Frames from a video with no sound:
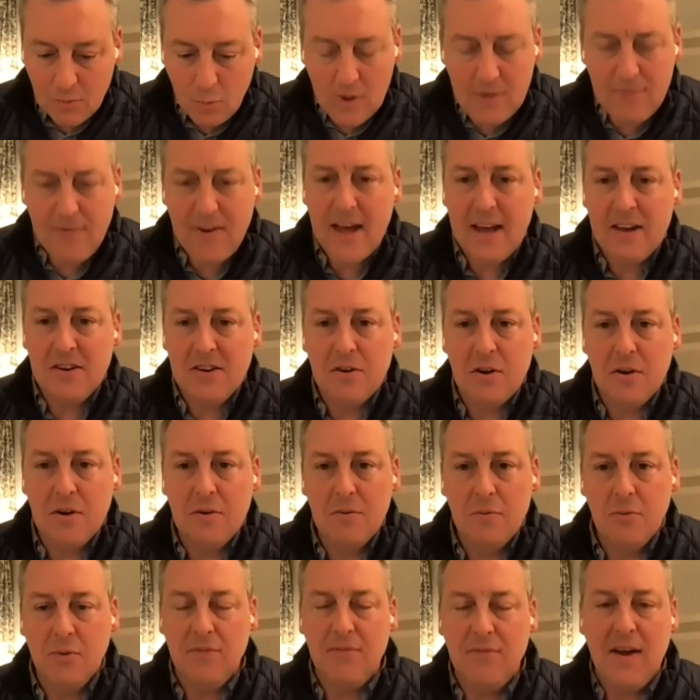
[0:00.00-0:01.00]
we've had to
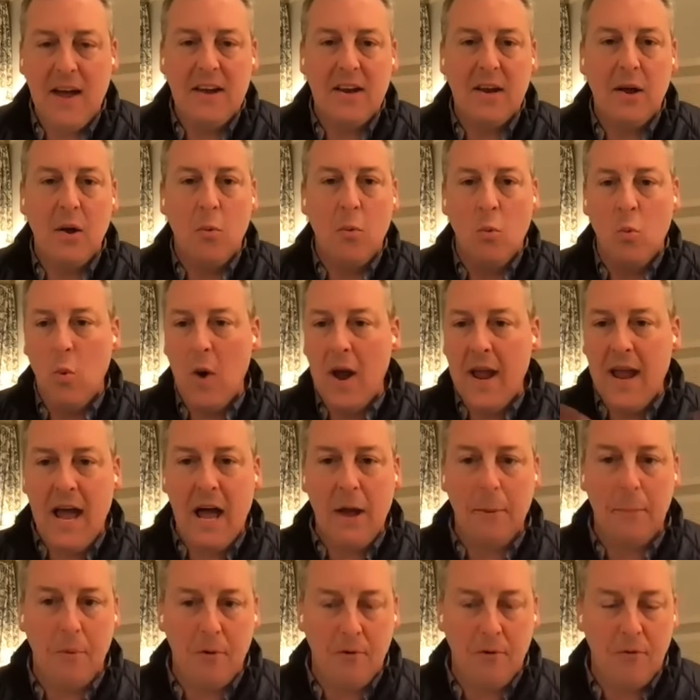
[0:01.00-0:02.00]
we've had to way
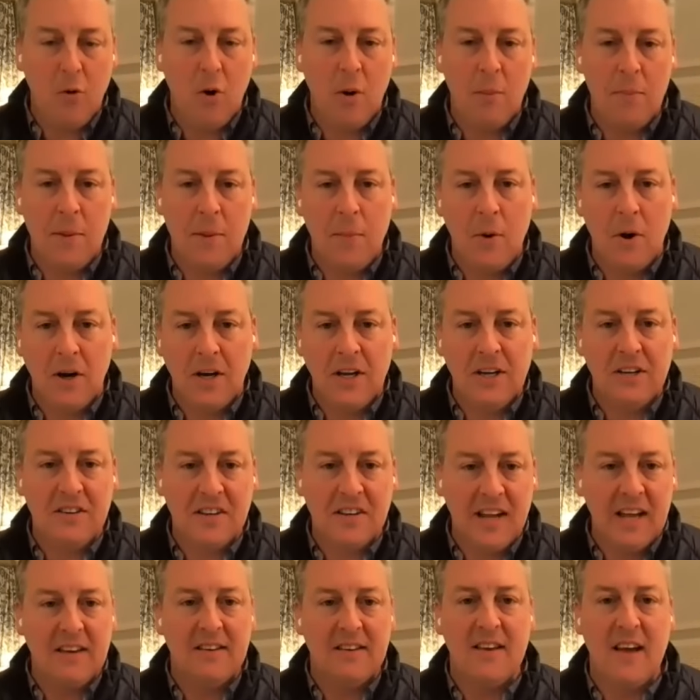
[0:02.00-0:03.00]
outperform the market
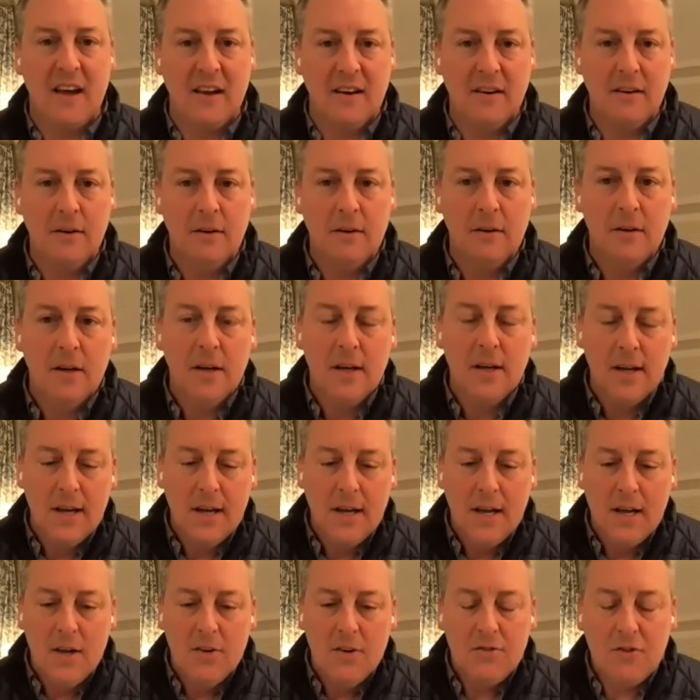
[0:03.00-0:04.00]
to get debt.
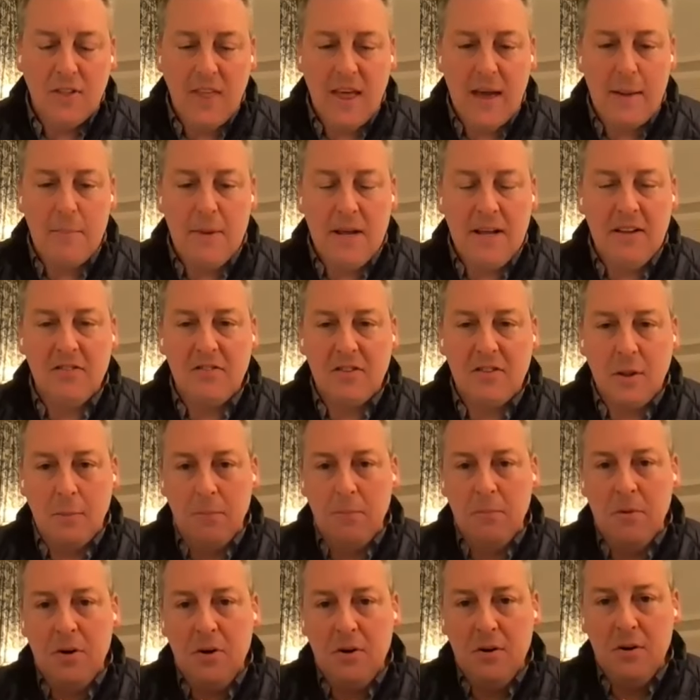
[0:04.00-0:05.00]
So that means the
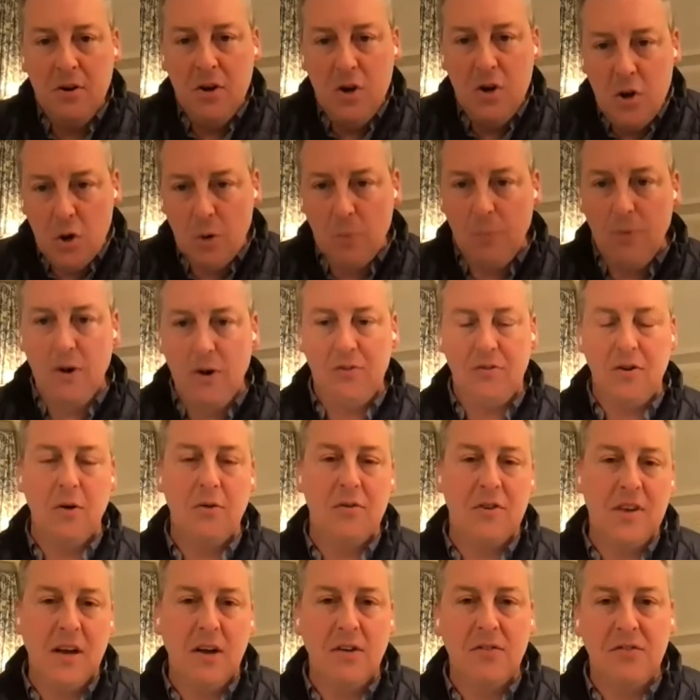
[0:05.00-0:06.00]
m- numerous
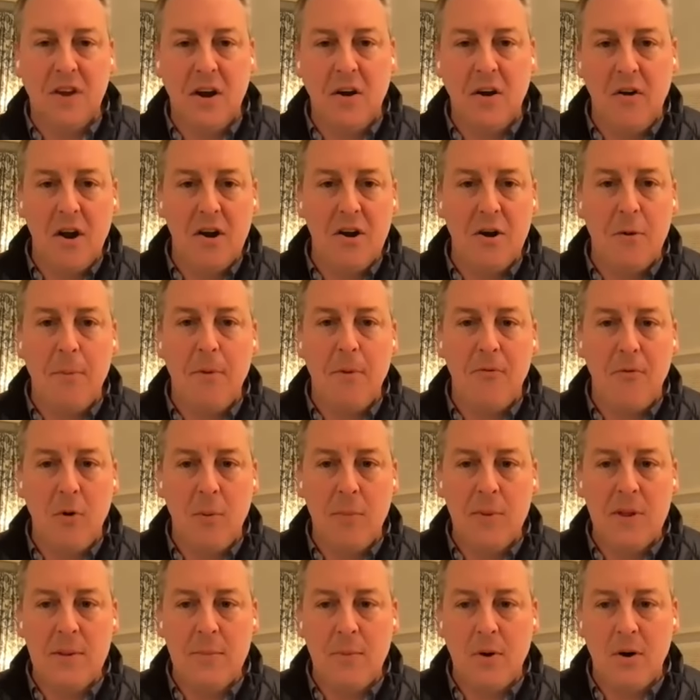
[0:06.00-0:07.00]
hotels that are
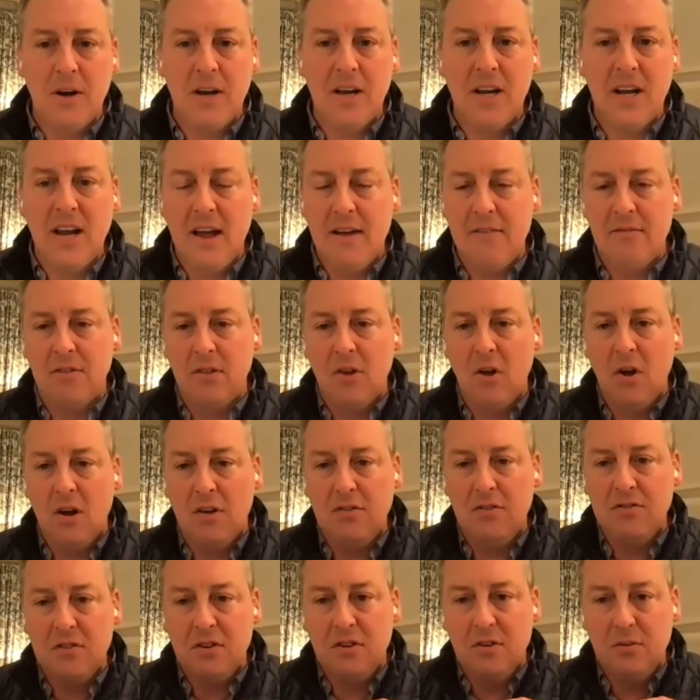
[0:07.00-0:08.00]
underperforming the market have
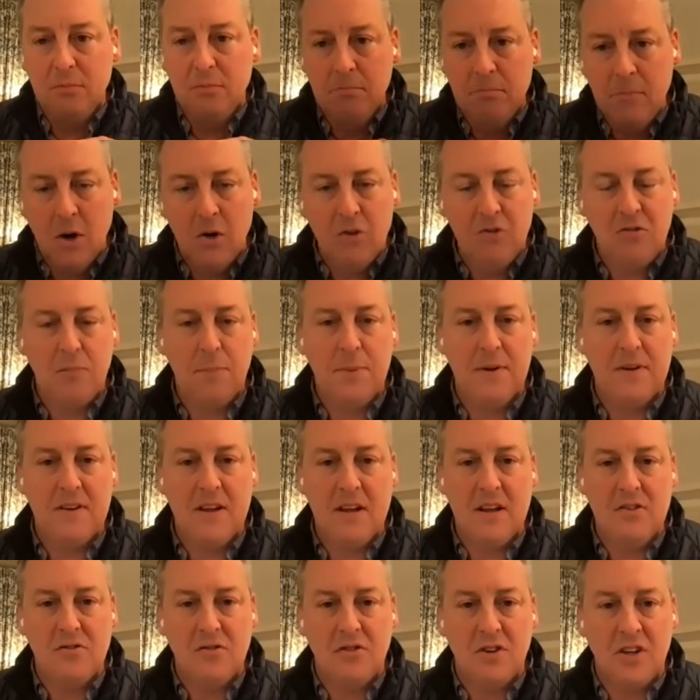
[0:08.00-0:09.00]
lost most
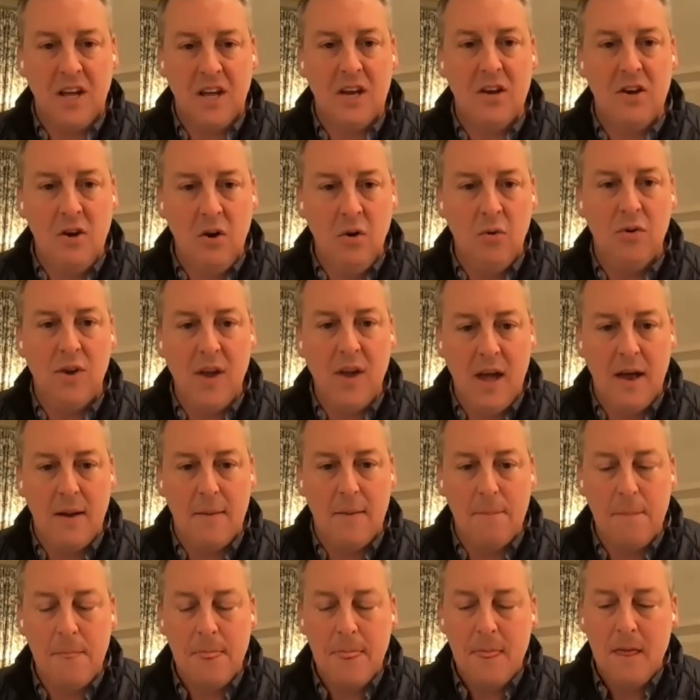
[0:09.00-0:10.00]
potential to get new
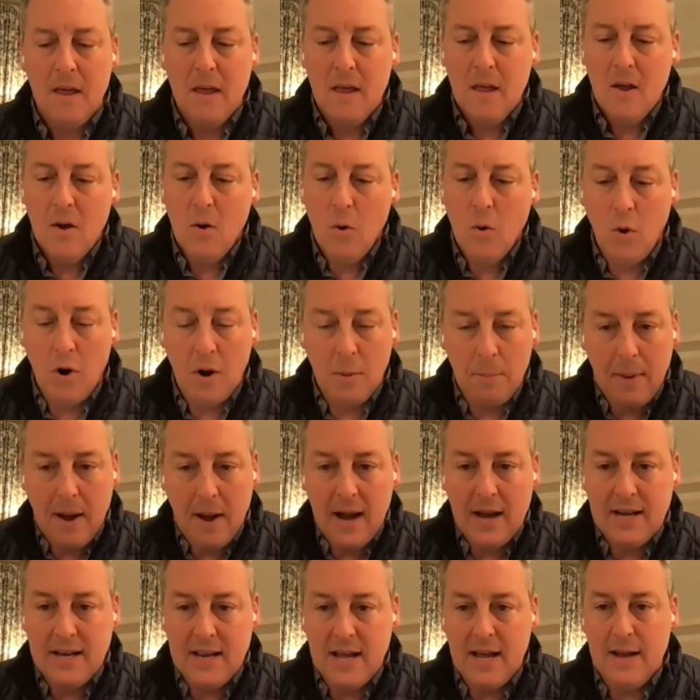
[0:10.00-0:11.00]
debt or to
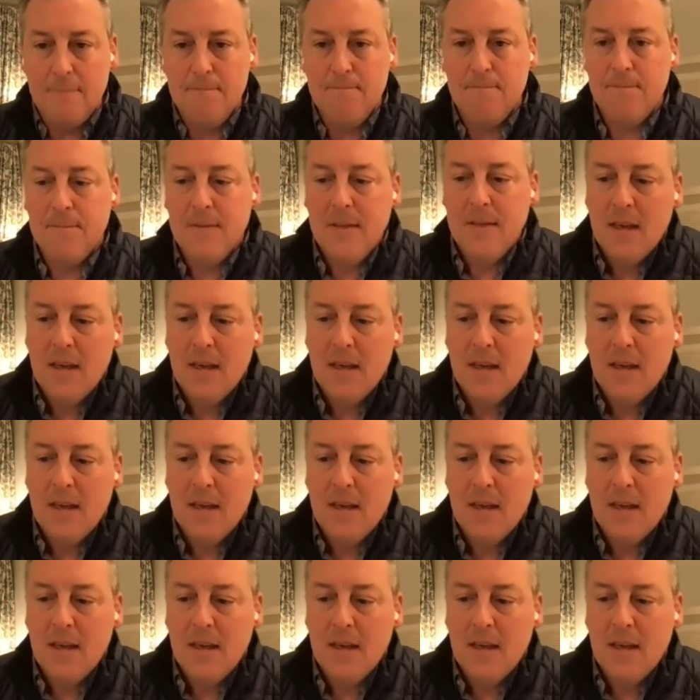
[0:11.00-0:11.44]
buy debt.